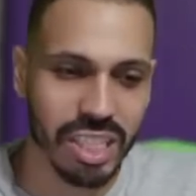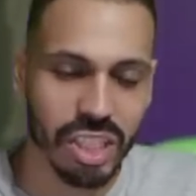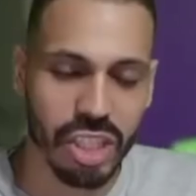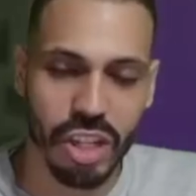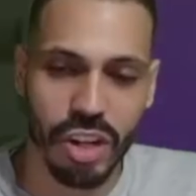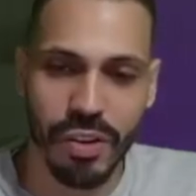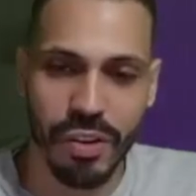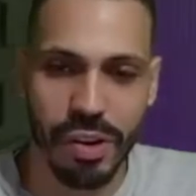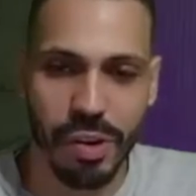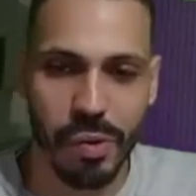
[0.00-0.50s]

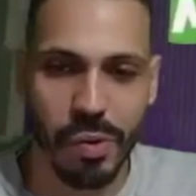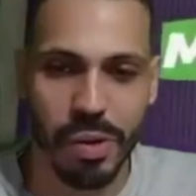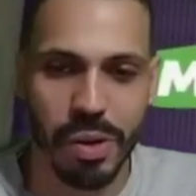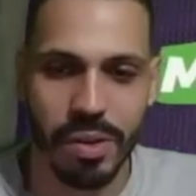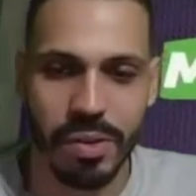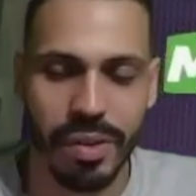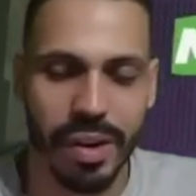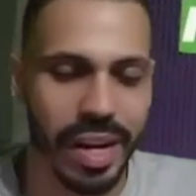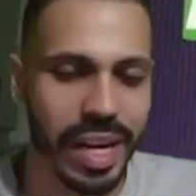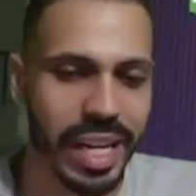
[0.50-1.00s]
current
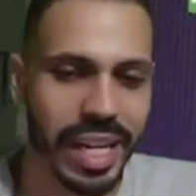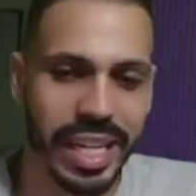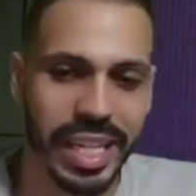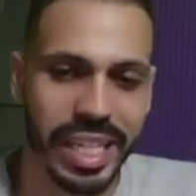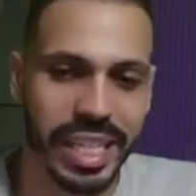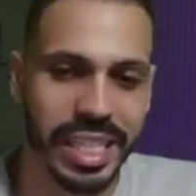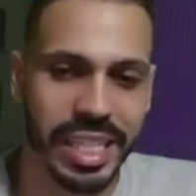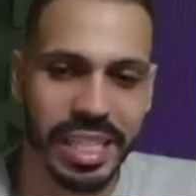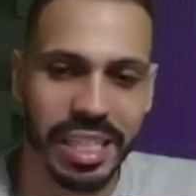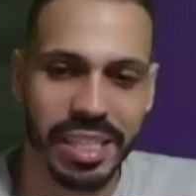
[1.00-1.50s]
one right
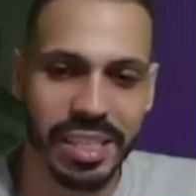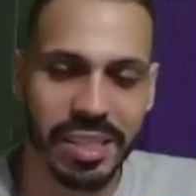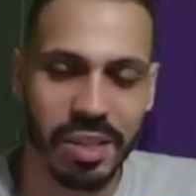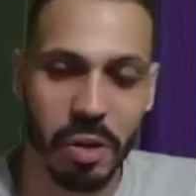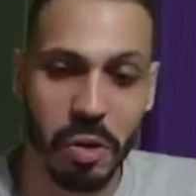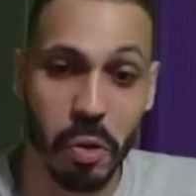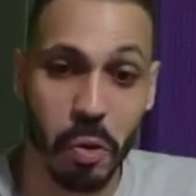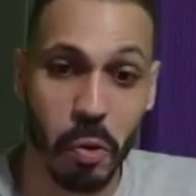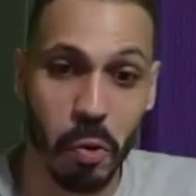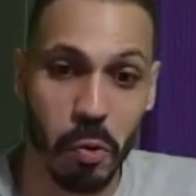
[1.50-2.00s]
here to
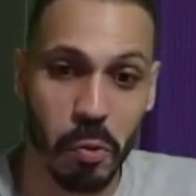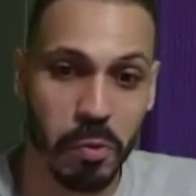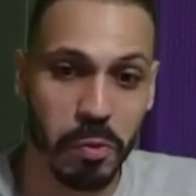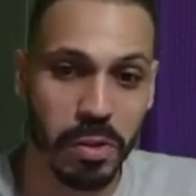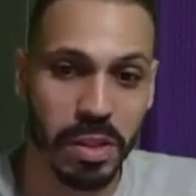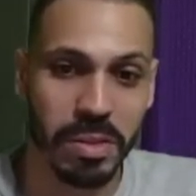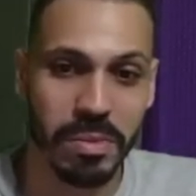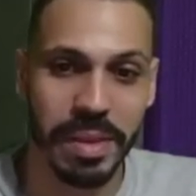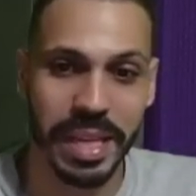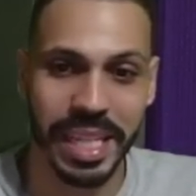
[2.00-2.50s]

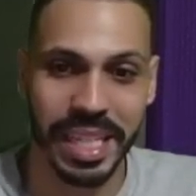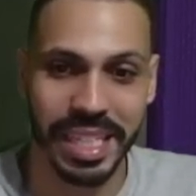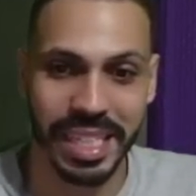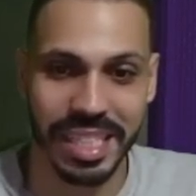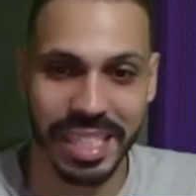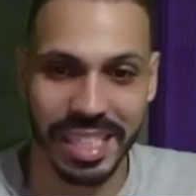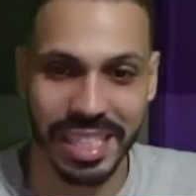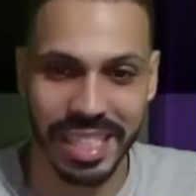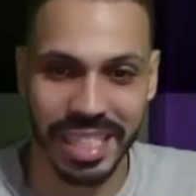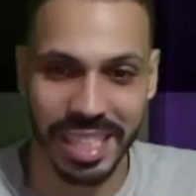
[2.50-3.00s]
hopefully make
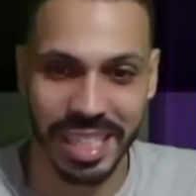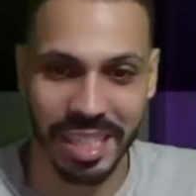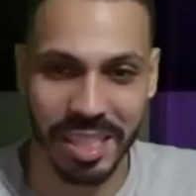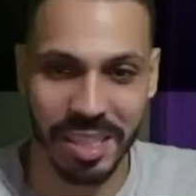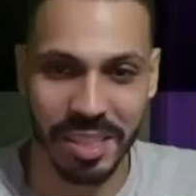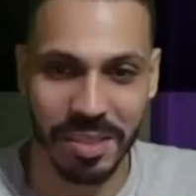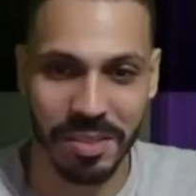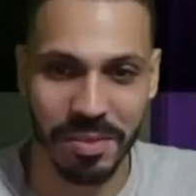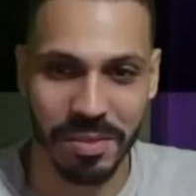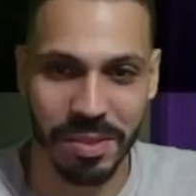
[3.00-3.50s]
us
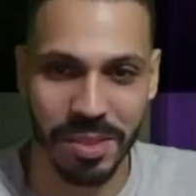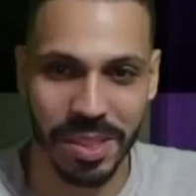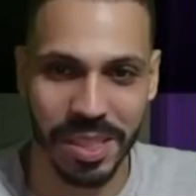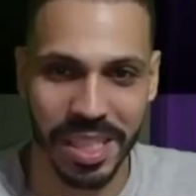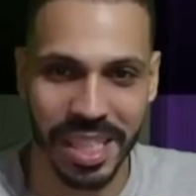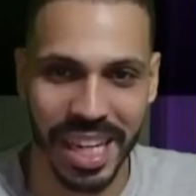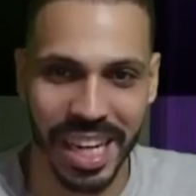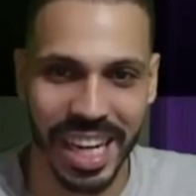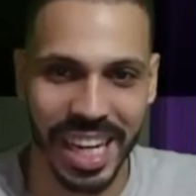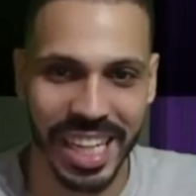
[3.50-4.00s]
six for
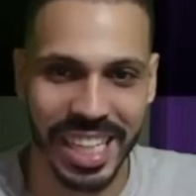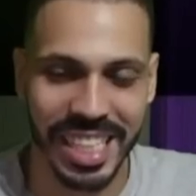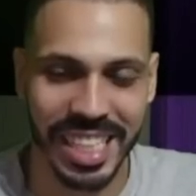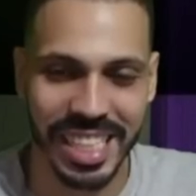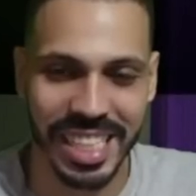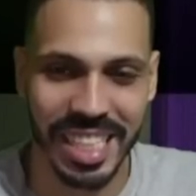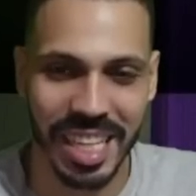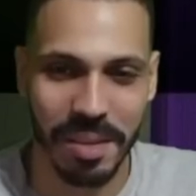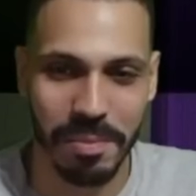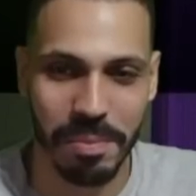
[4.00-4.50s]
nine.
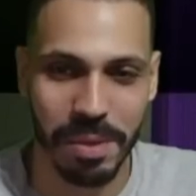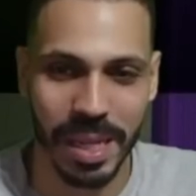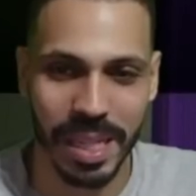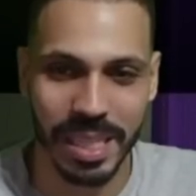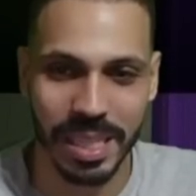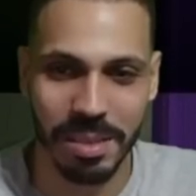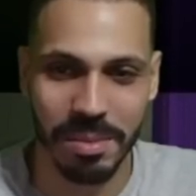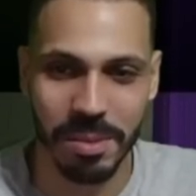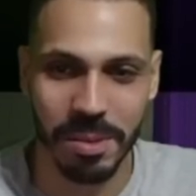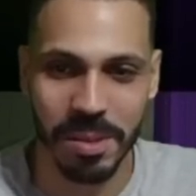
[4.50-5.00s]
Is that
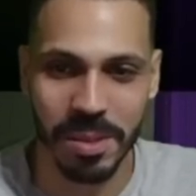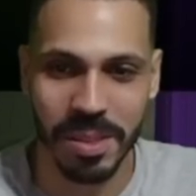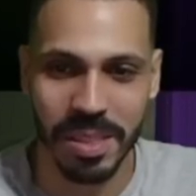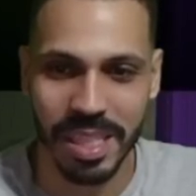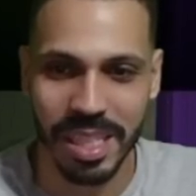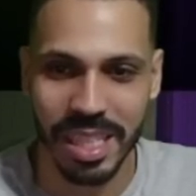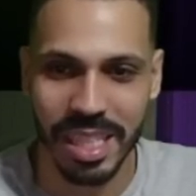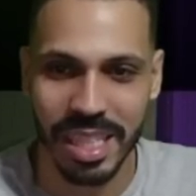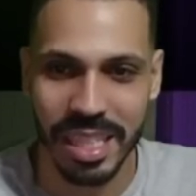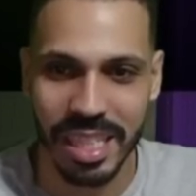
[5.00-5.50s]
possible?
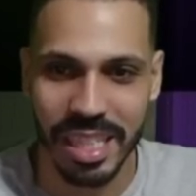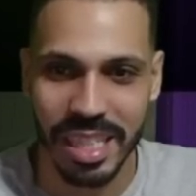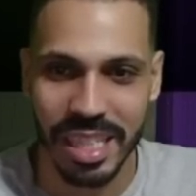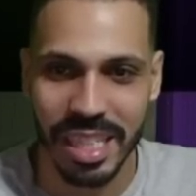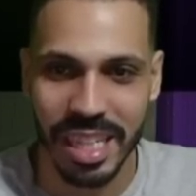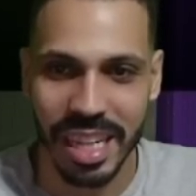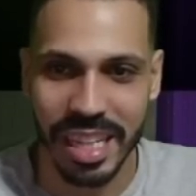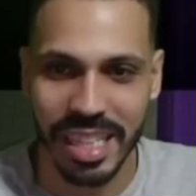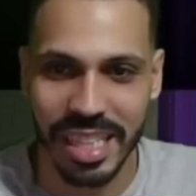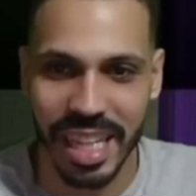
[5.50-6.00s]

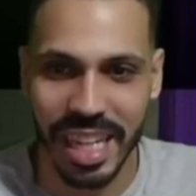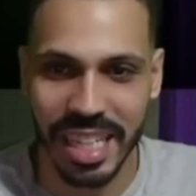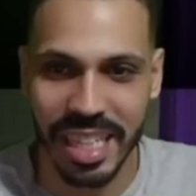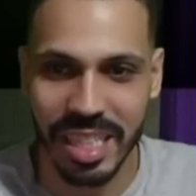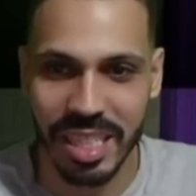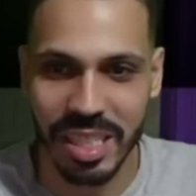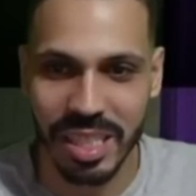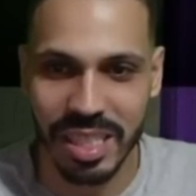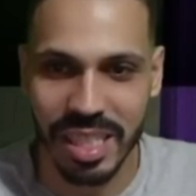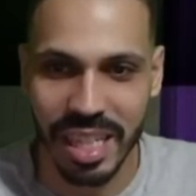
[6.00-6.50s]
And that
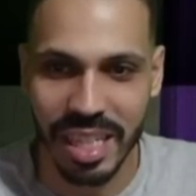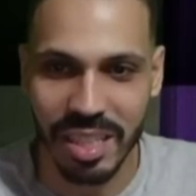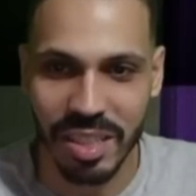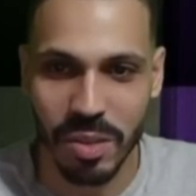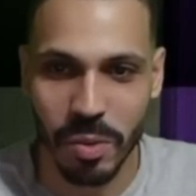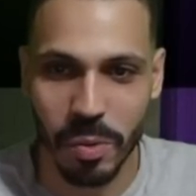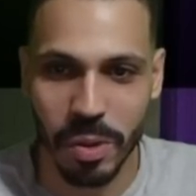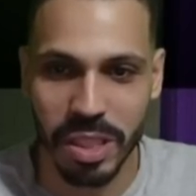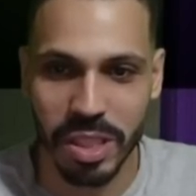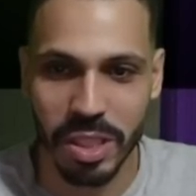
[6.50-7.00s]
is, that is
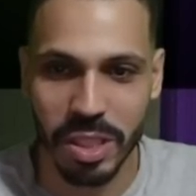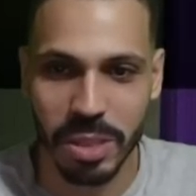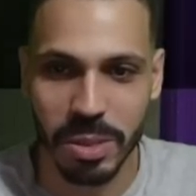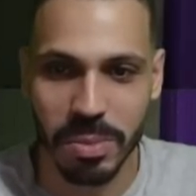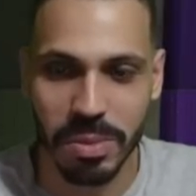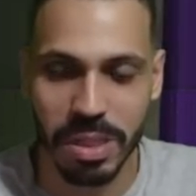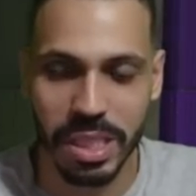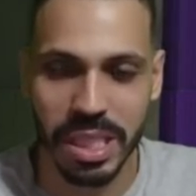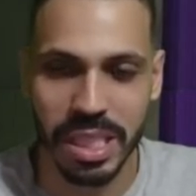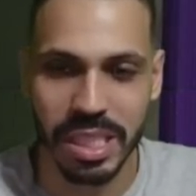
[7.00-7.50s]
the Wizards,
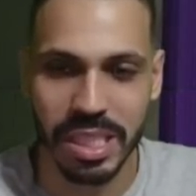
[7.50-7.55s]
please.